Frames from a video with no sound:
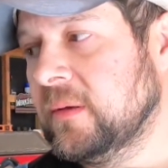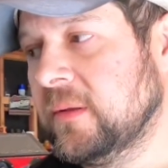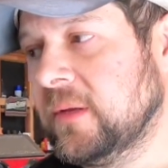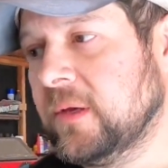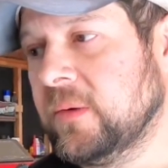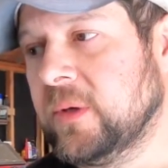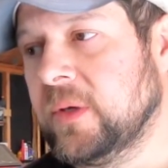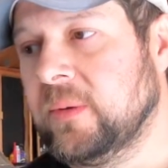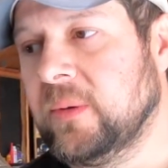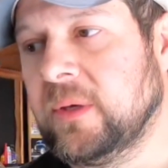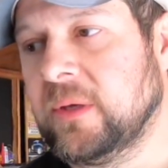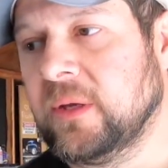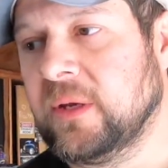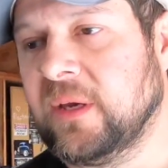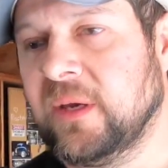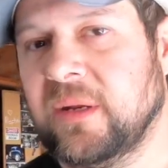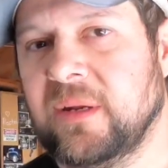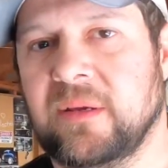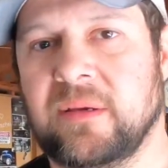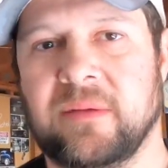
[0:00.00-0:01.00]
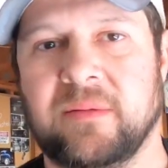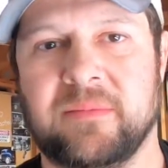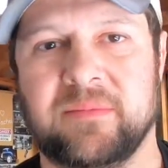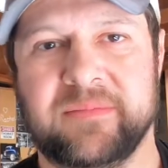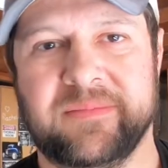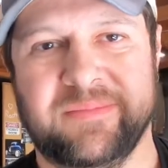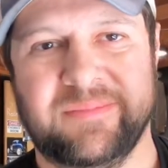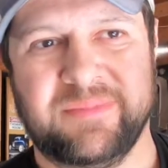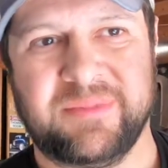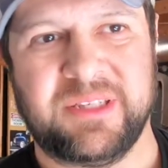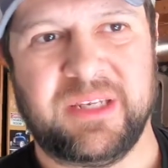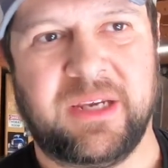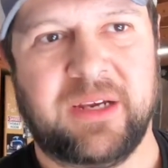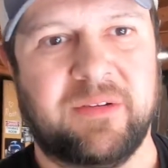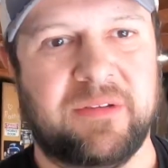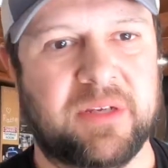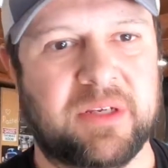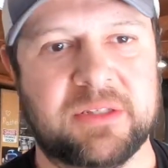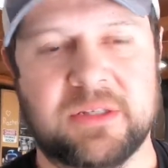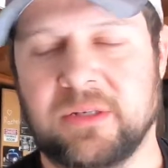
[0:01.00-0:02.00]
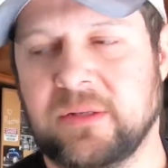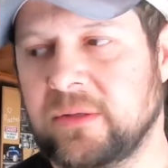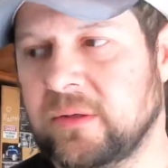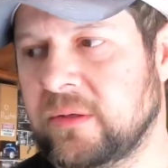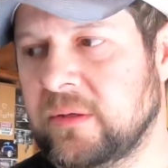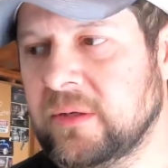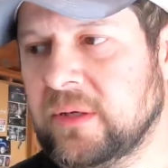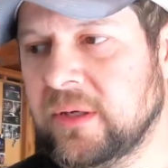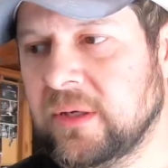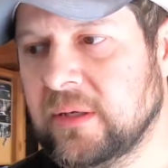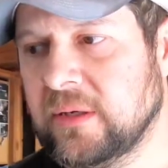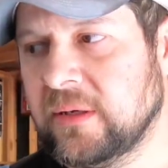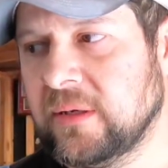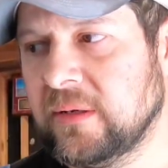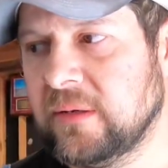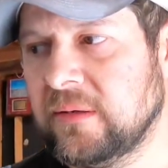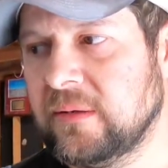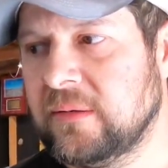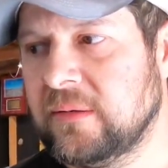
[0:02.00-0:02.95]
That way we can kind of see how everything's going to look, and